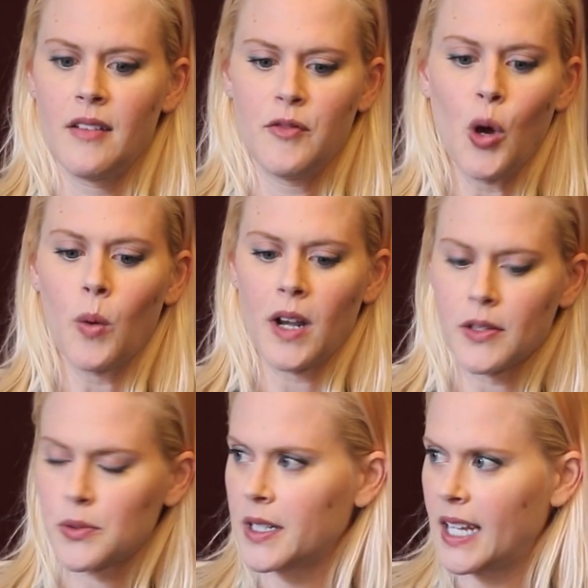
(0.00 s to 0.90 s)
no one
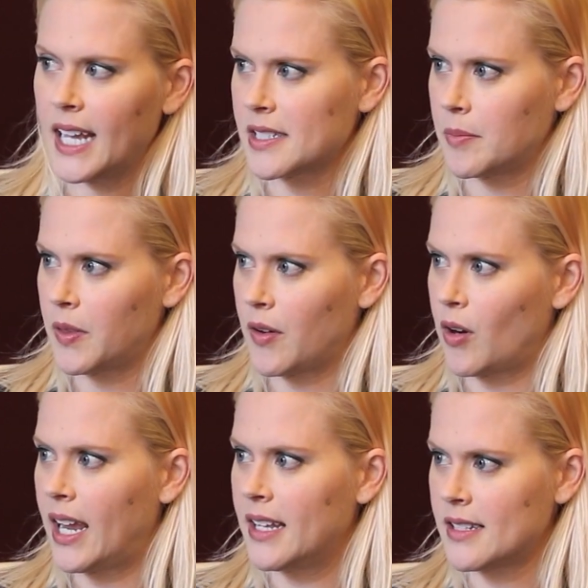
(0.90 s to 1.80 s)
else really has to put their
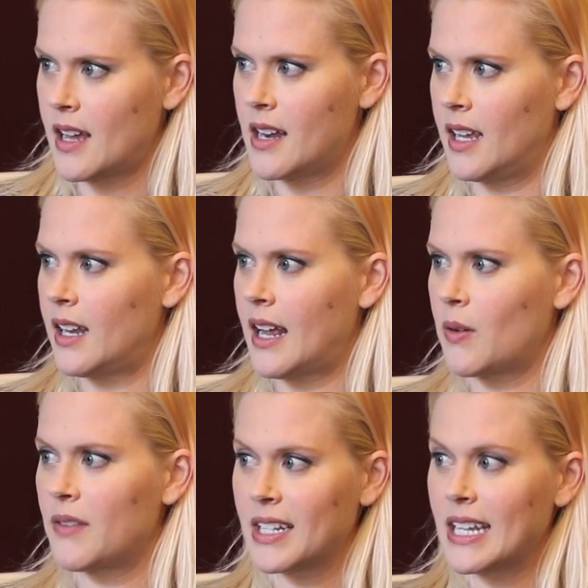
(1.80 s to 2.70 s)
hands on it, I
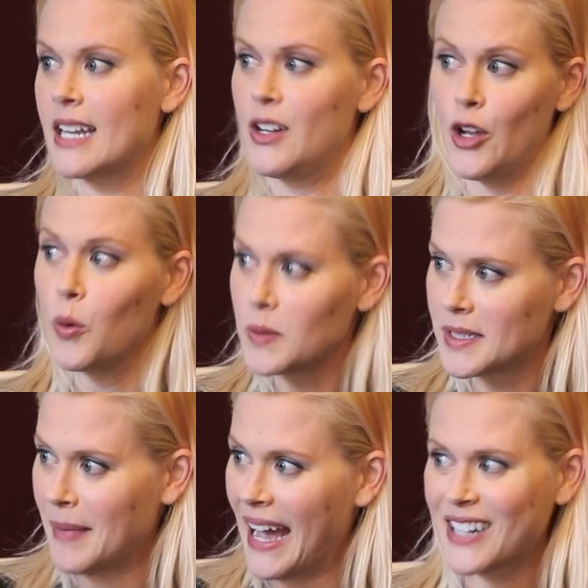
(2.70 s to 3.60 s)
don't have to get
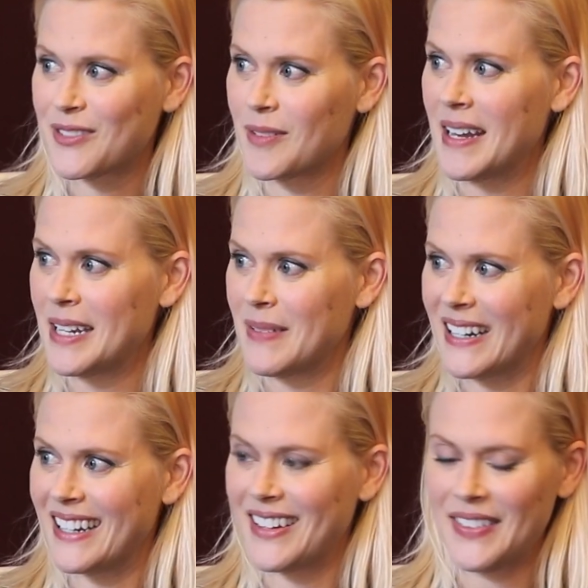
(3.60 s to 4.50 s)
notes back from
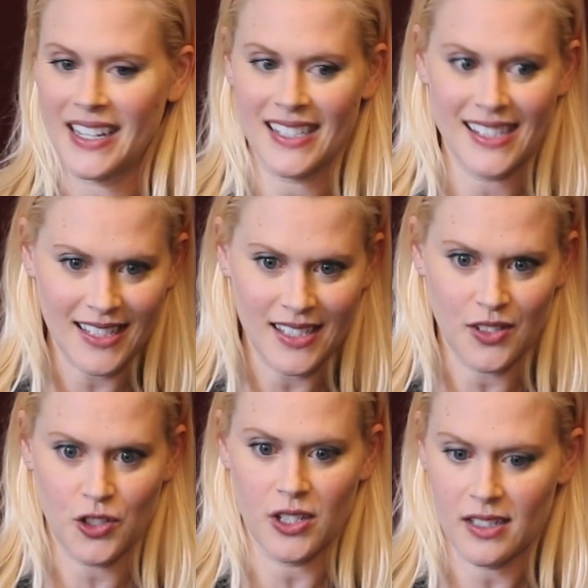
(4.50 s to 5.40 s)
anybody on this, this
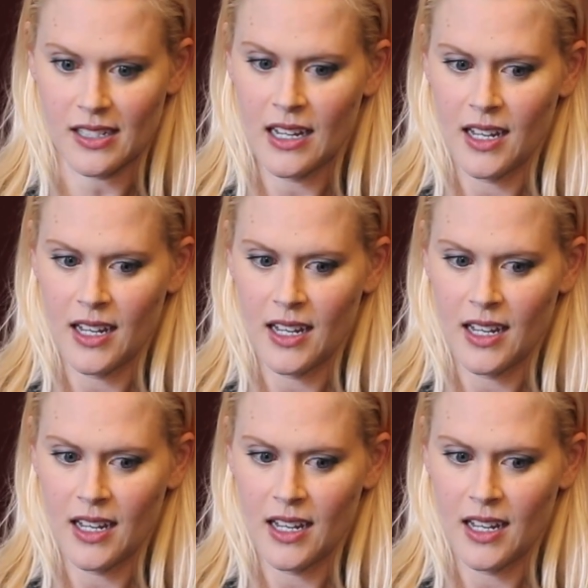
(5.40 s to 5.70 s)
is just,